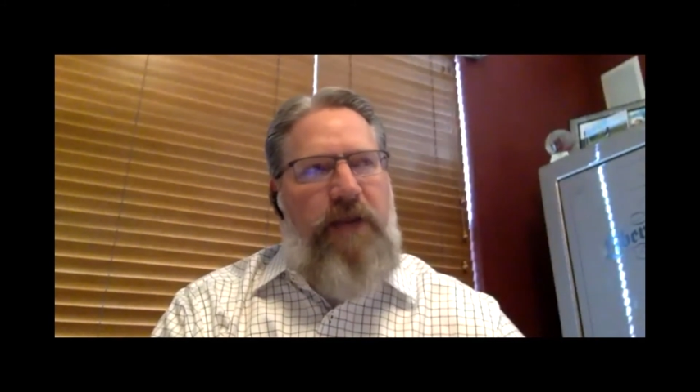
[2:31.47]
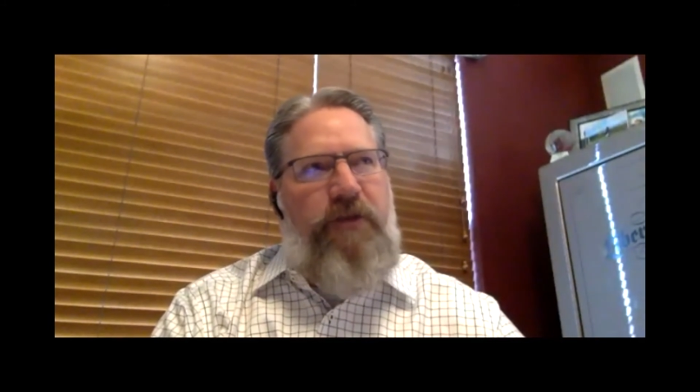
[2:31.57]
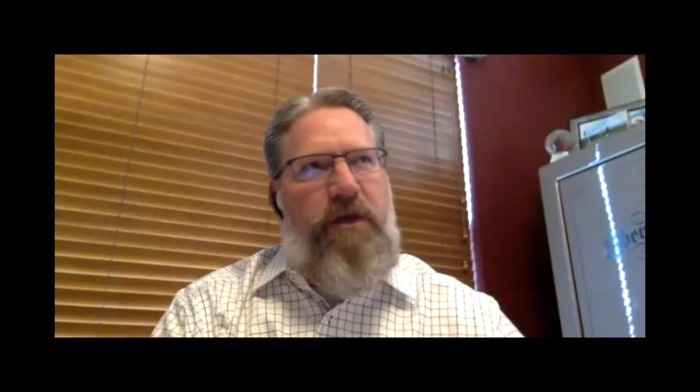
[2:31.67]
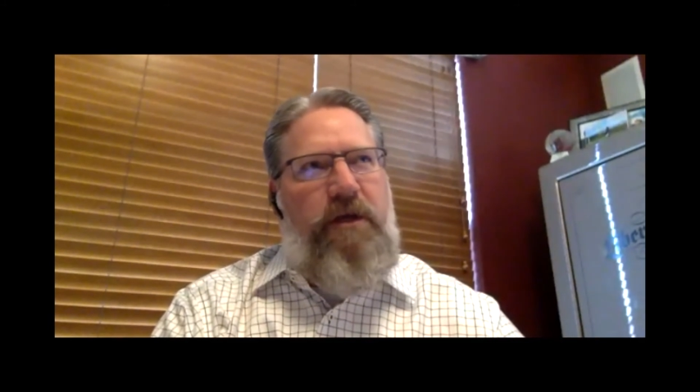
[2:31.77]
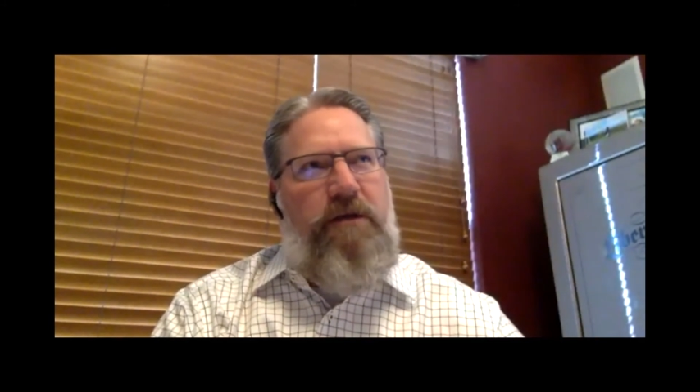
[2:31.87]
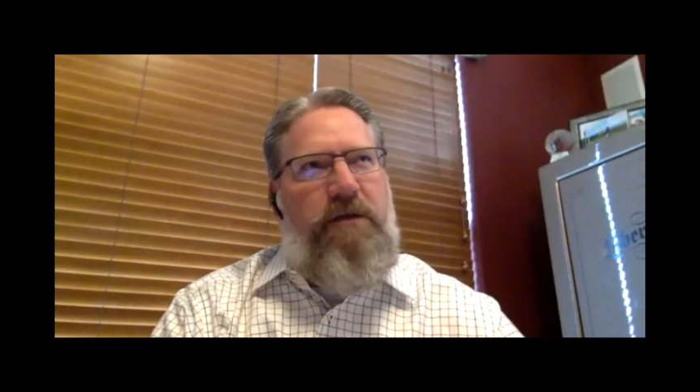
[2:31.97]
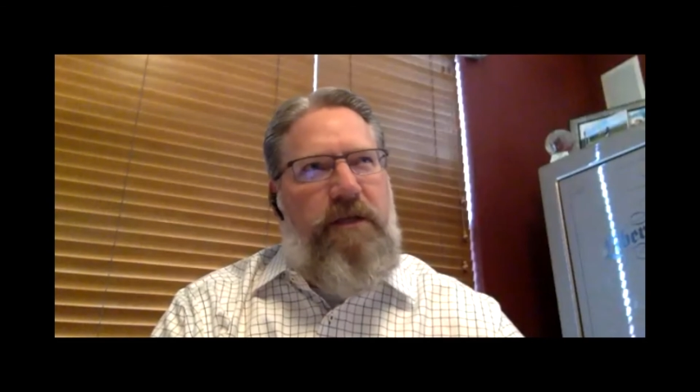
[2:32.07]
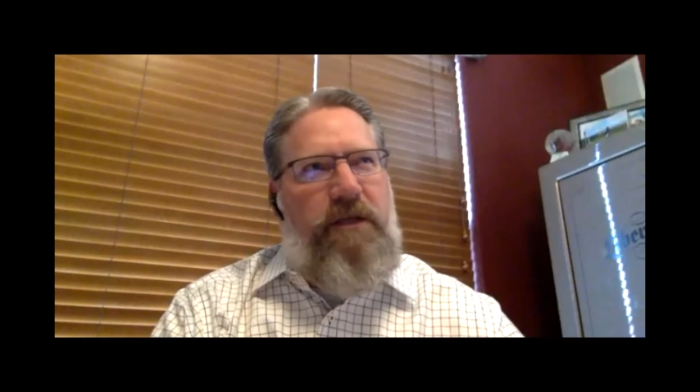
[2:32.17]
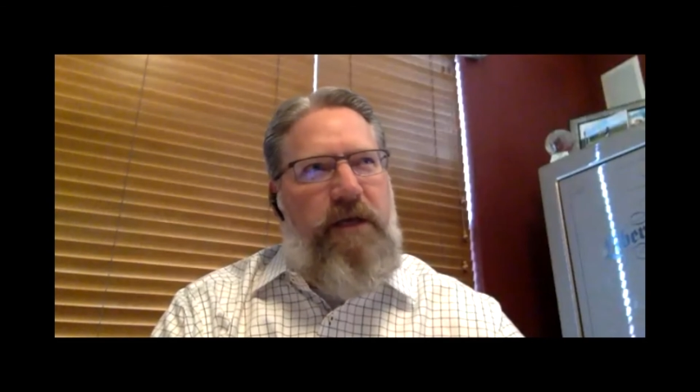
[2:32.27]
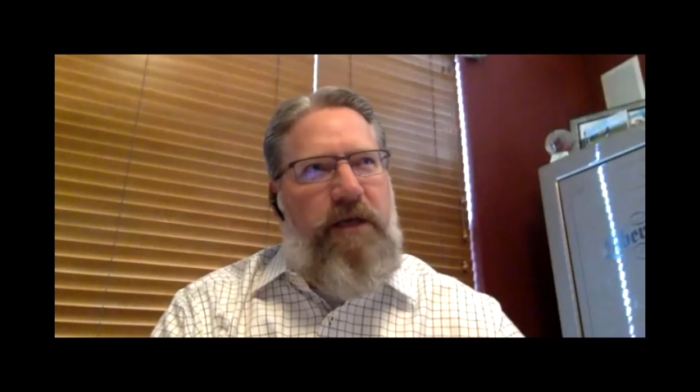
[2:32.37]
I think
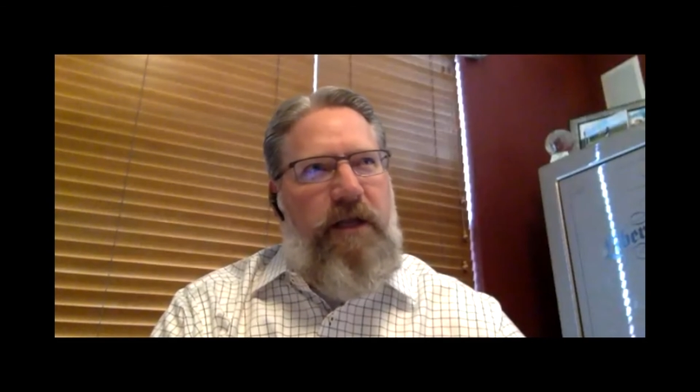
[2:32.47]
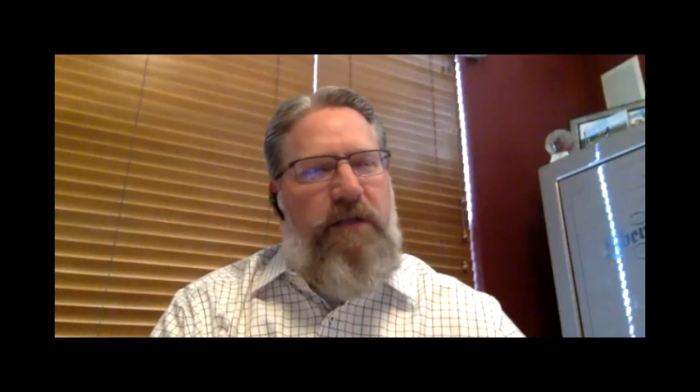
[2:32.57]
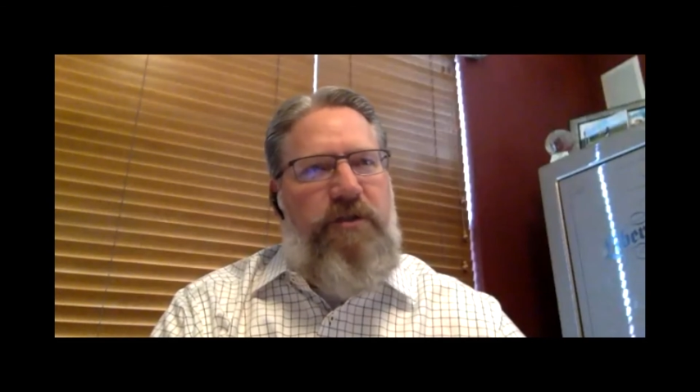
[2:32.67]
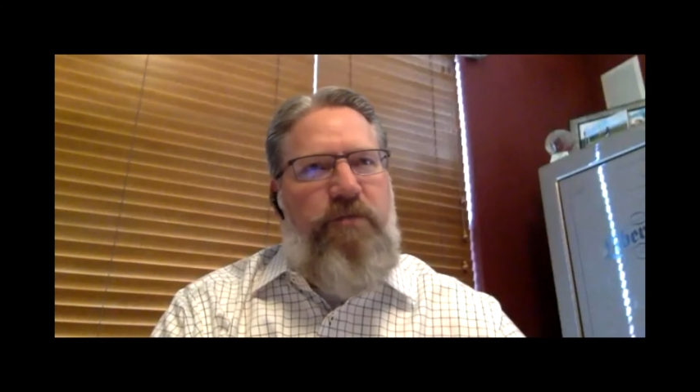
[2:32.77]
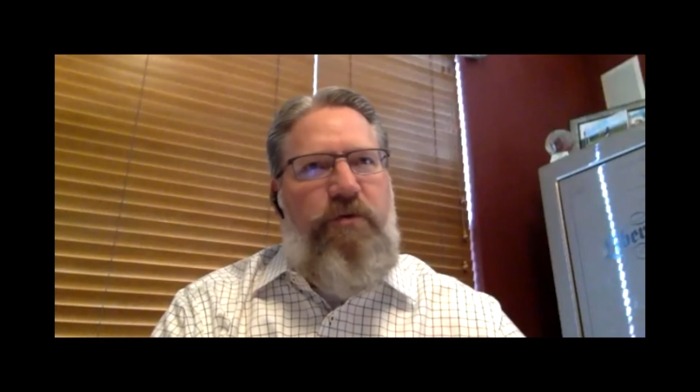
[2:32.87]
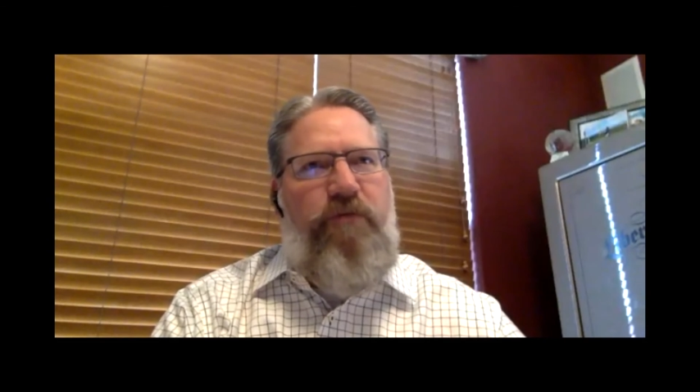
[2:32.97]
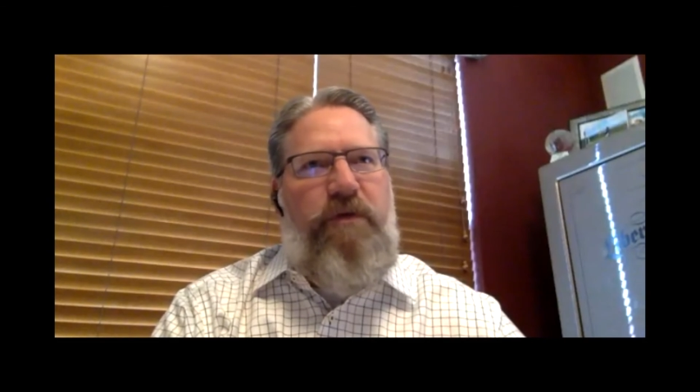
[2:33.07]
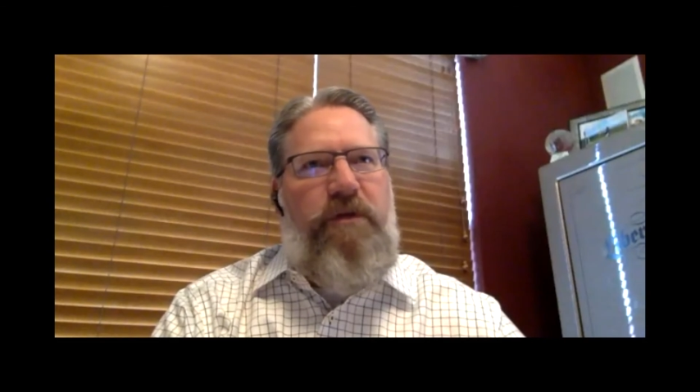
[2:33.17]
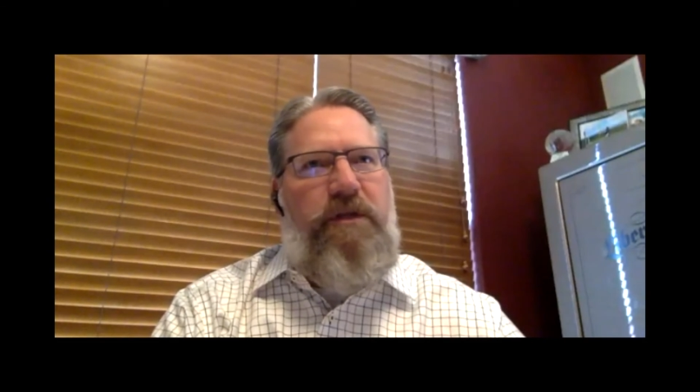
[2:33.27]
the technology movement,